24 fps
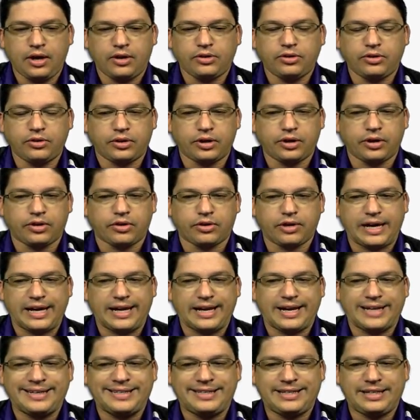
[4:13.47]
You can
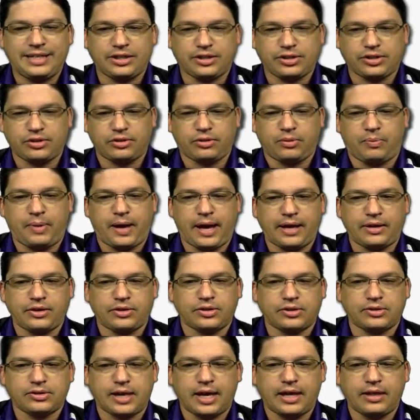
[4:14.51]
create additional pages,